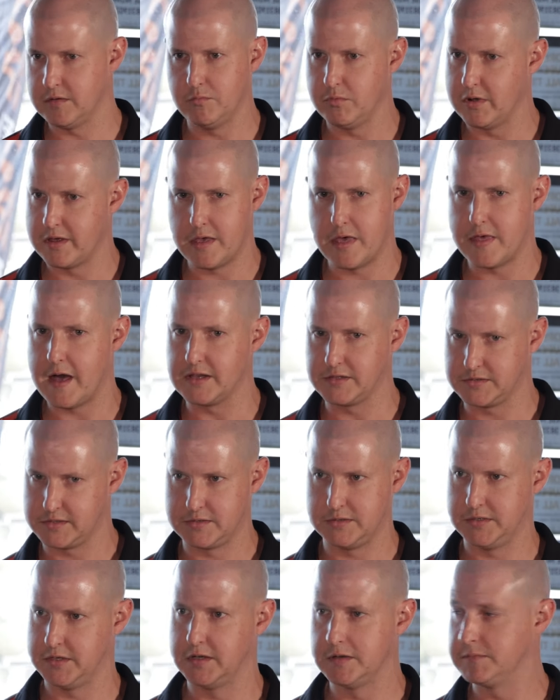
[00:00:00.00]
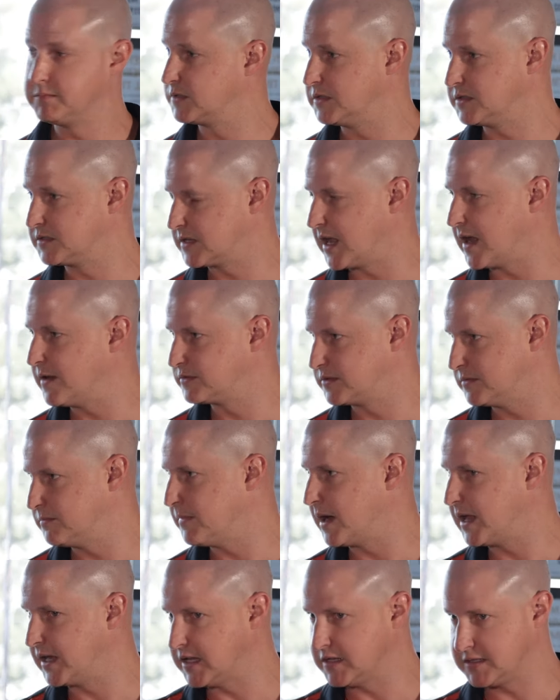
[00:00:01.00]
whether that's to save some
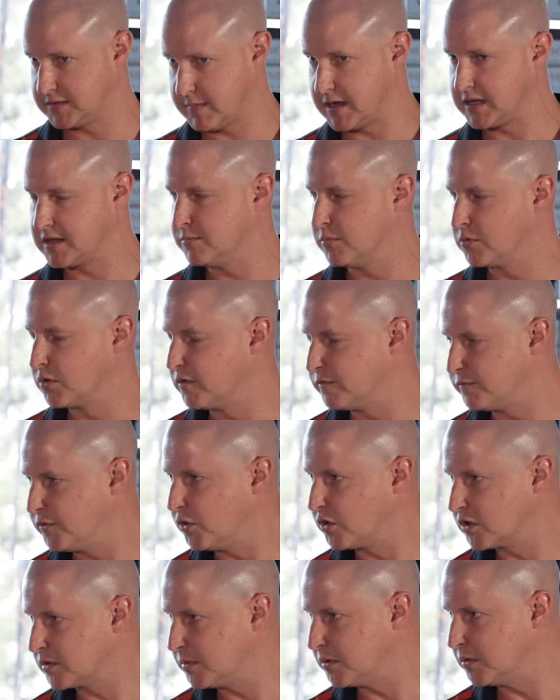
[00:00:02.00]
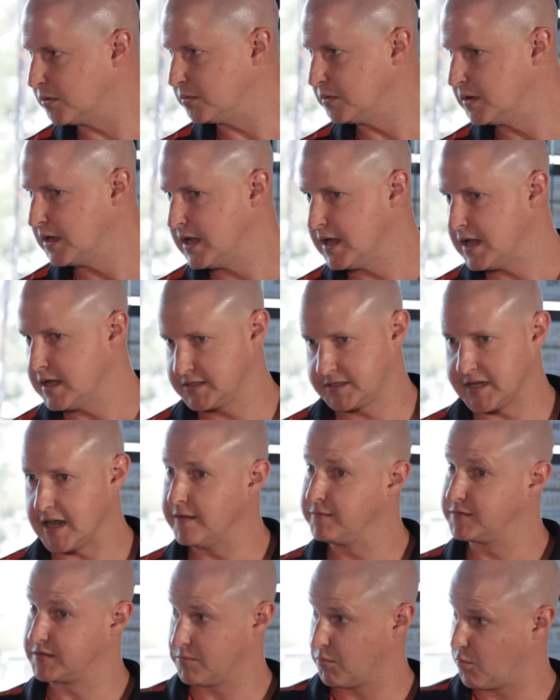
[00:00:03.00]
money, to make them more affordable,
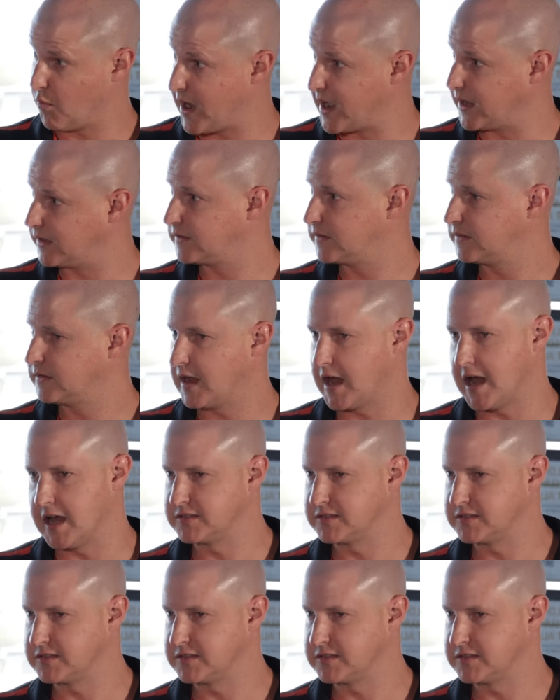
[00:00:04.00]
save some weight.